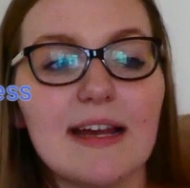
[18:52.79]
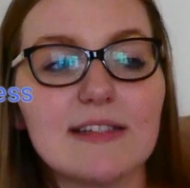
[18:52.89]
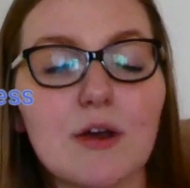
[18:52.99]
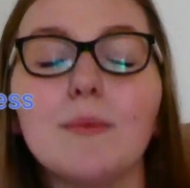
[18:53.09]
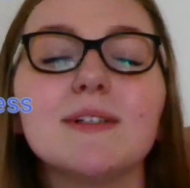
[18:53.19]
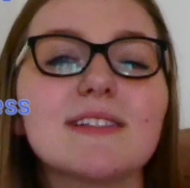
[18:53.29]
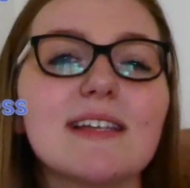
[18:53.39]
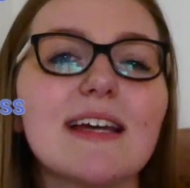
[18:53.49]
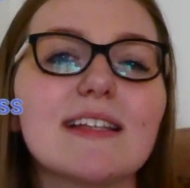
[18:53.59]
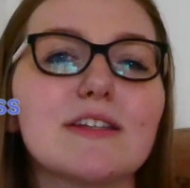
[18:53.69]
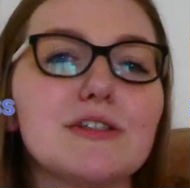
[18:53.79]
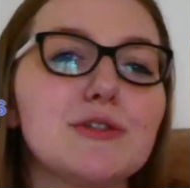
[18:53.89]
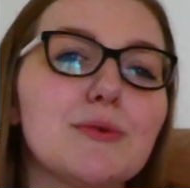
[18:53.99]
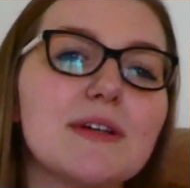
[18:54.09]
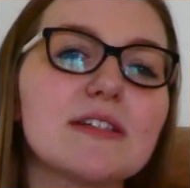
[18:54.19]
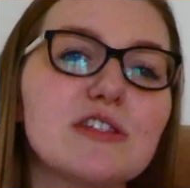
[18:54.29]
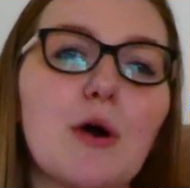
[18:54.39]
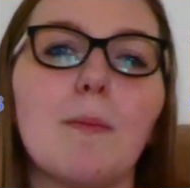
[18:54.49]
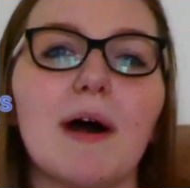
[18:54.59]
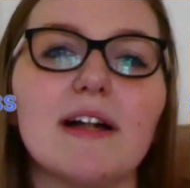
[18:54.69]
it's almost like they're doing
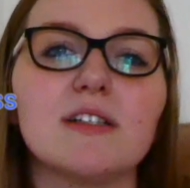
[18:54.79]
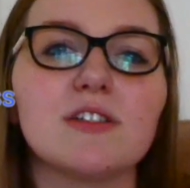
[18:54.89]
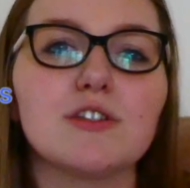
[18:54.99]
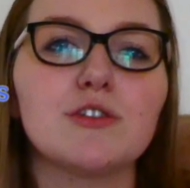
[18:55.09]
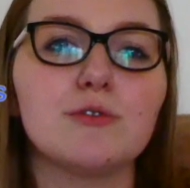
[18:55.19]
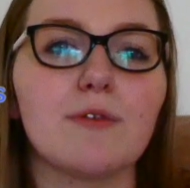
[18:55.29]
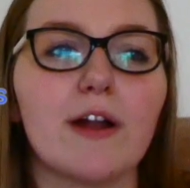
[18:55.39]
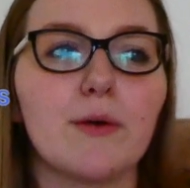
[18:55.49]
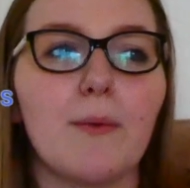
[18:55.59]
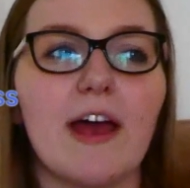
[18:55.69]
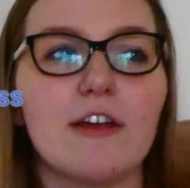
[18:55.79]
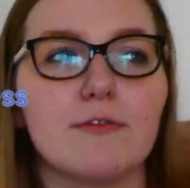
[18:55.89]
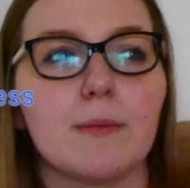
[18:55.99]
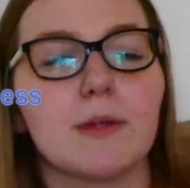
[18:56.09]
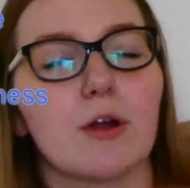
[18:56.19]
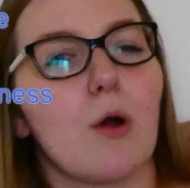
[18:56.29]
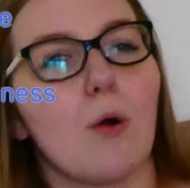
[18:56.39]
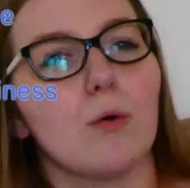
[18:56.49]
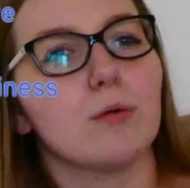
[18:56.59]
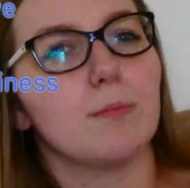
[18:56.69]
so much to run away from their
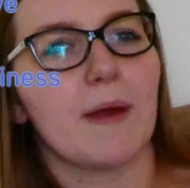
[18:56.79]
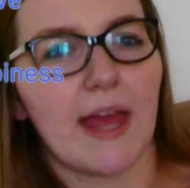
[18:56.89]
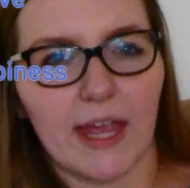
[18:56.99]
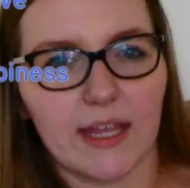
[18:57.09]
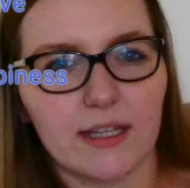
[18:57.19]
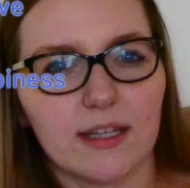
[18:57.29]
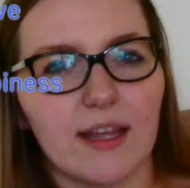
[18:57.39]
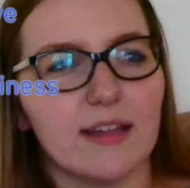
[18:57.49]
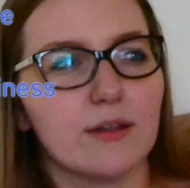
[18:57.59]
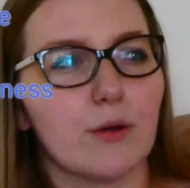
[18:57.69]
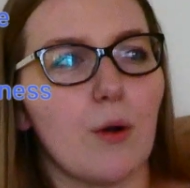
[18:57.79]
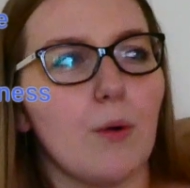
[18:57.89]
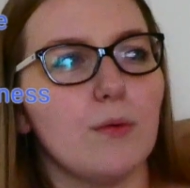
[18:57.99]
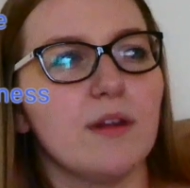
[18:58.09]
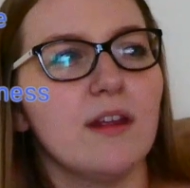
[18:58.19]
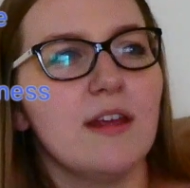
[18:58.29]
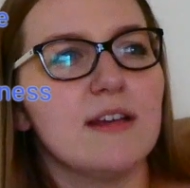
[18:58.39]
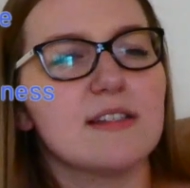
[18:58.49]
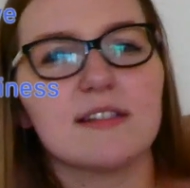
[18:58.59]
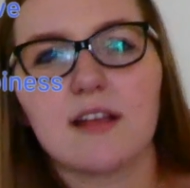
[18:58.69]
own pain and their own
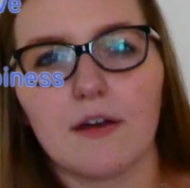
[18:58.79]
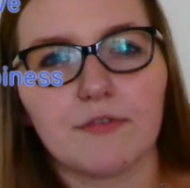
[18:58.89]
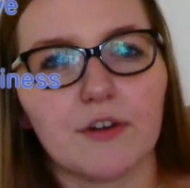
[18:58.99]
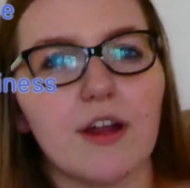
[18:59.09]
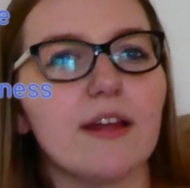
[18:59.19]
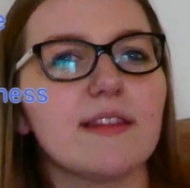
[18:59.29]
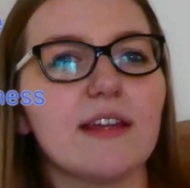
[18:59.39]
suffering.